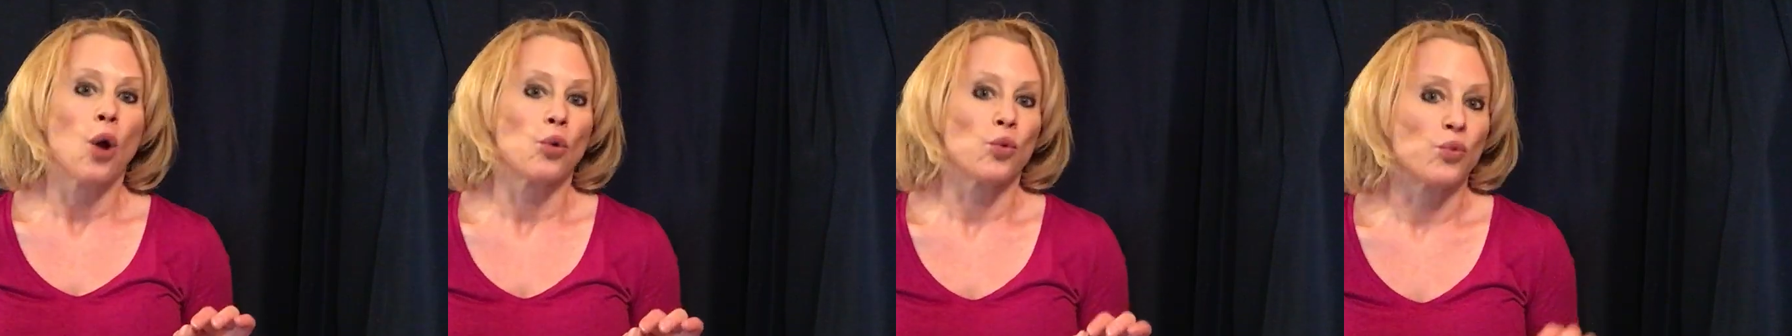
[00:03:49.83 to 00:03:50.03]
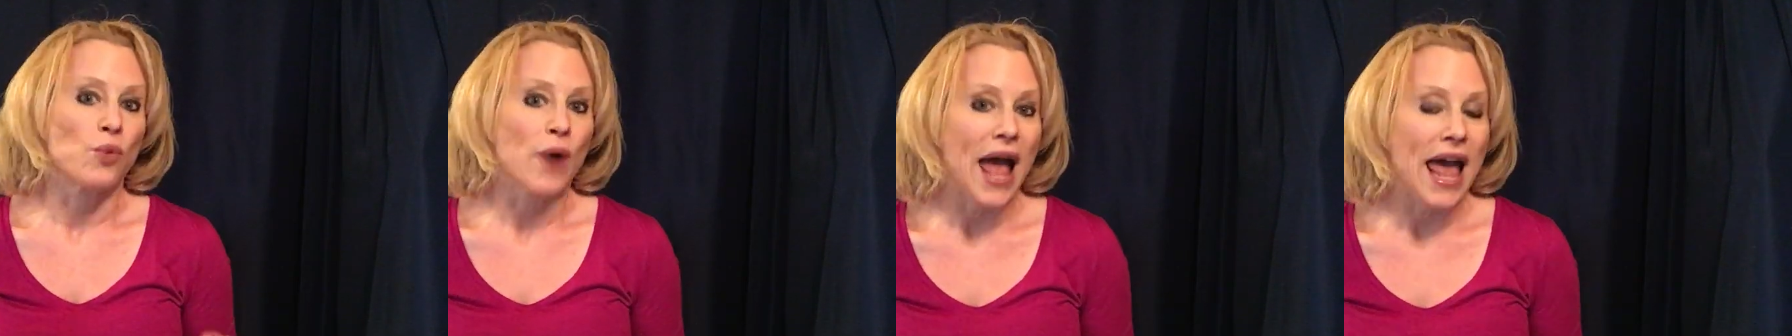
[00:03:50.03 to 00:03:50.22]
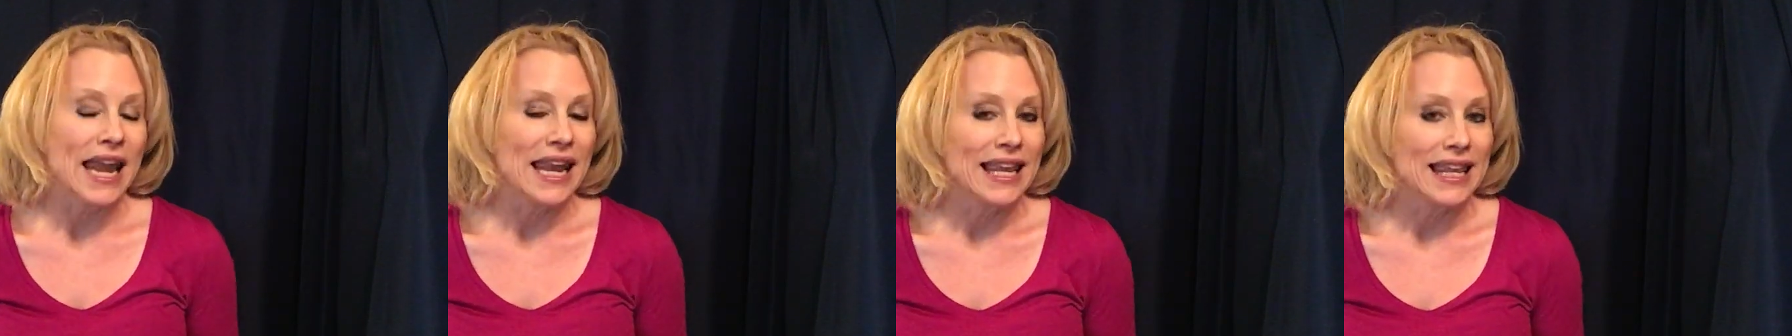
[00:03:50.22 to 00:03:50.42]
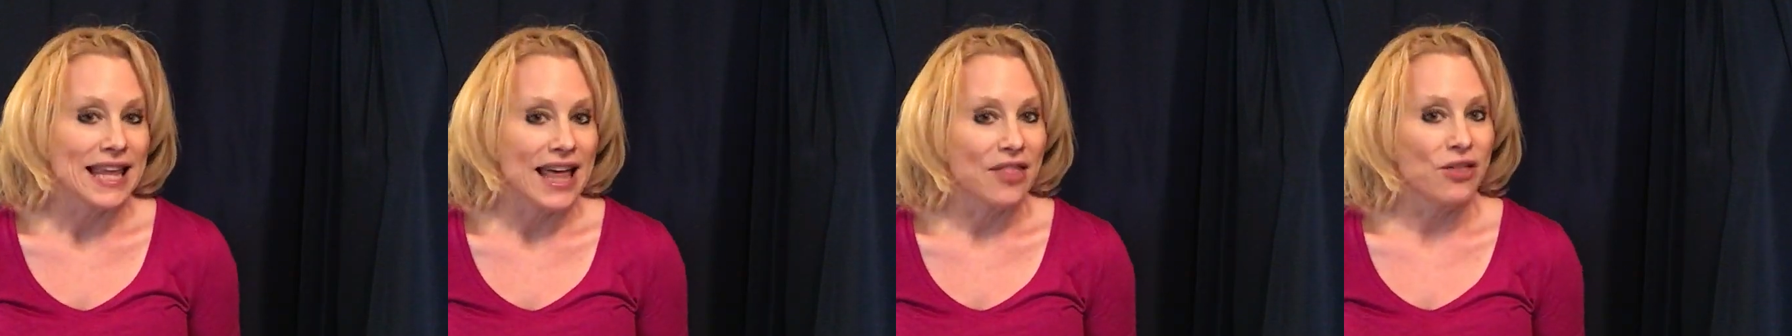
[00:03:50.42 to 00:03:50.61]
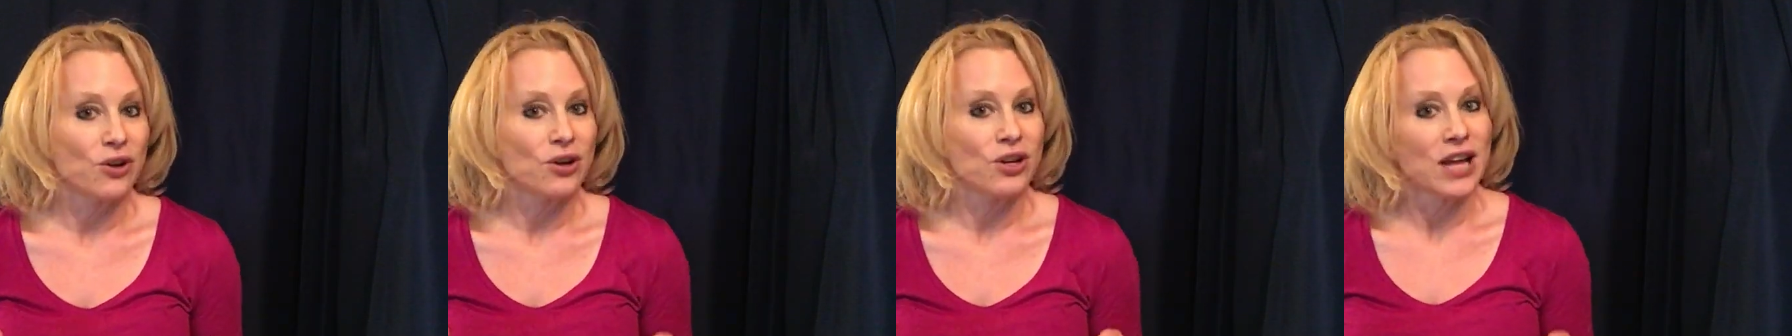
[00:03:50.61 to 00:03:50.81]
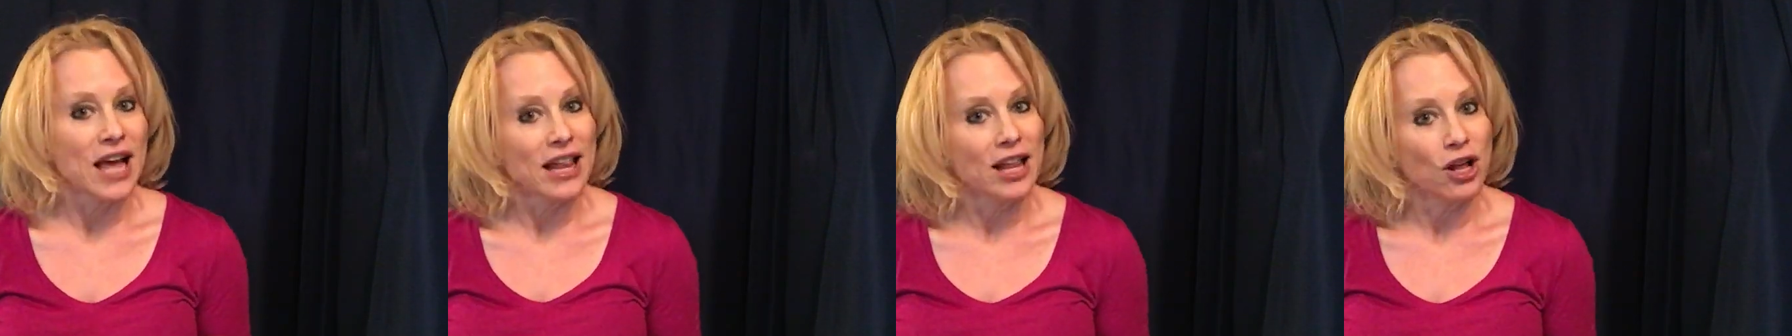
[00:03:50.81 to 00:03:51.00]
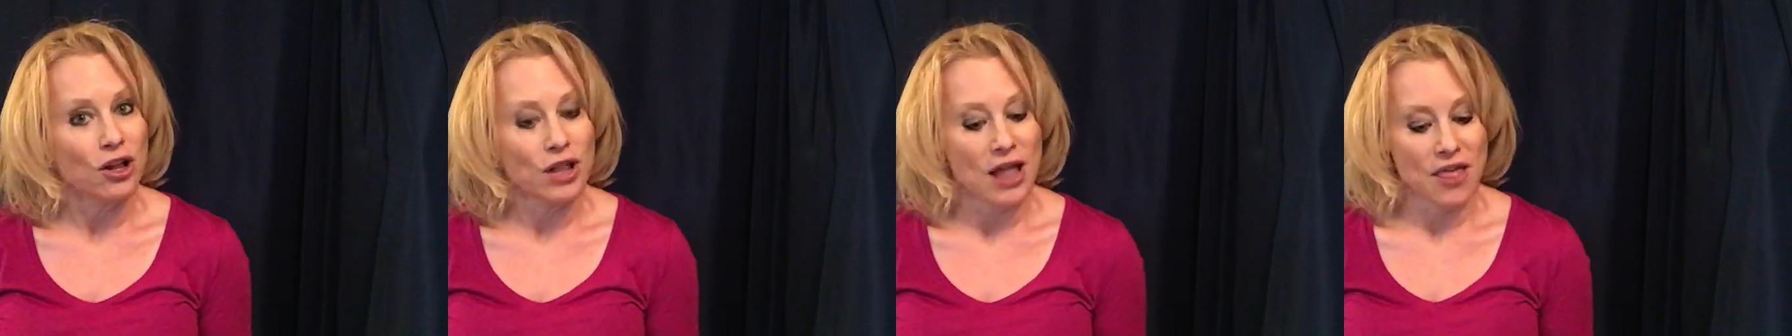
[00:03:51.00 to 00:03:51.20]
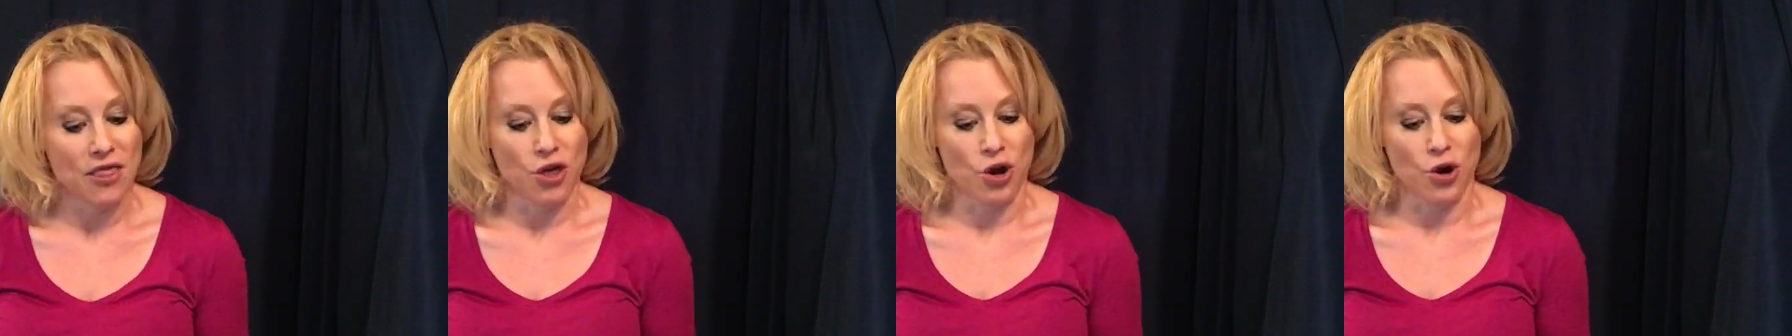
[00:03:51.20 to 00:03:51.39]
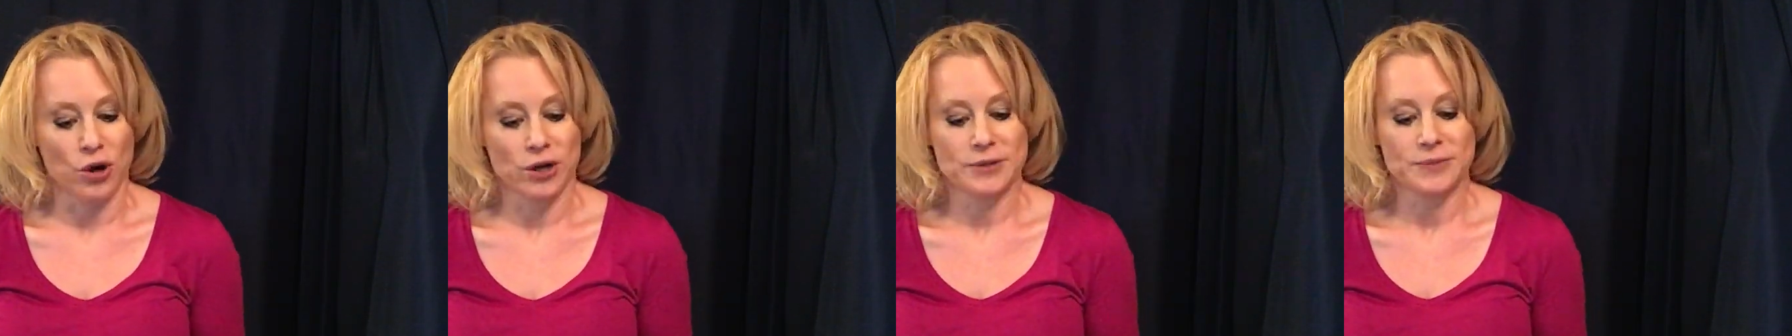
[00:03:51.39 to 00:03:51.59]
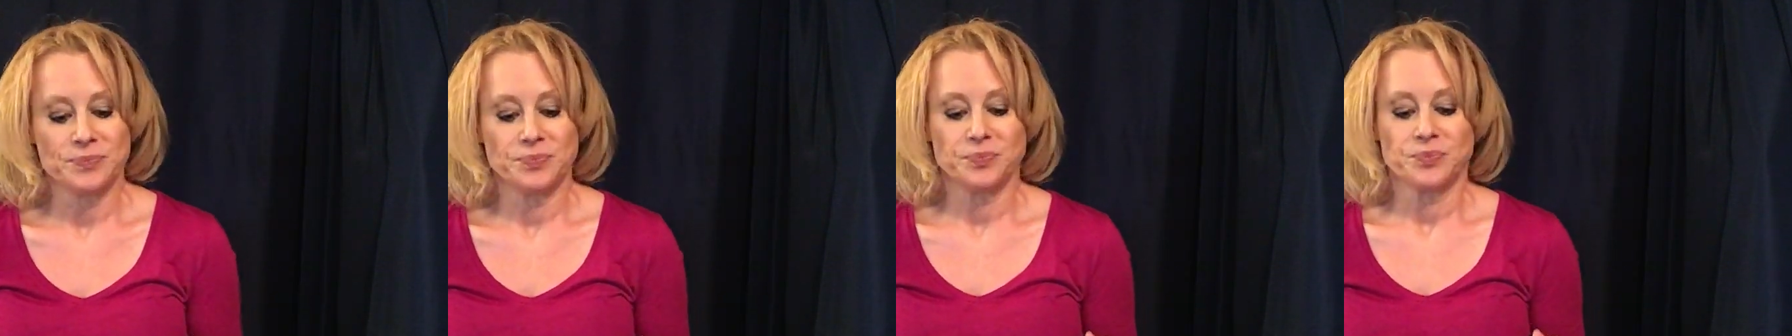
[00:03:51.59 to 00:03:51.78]
red leather, yellow
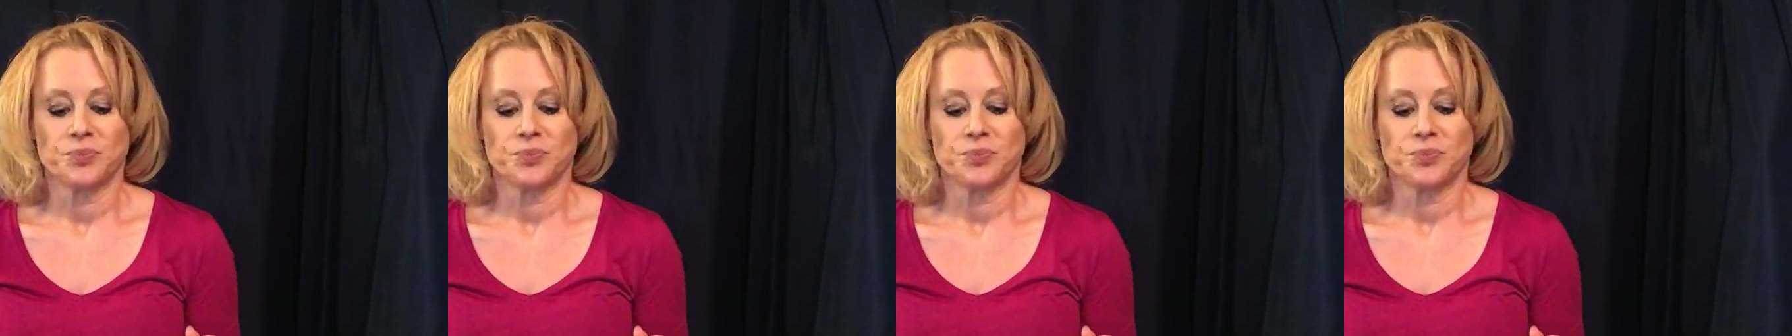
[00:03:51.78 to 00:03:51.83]
leather.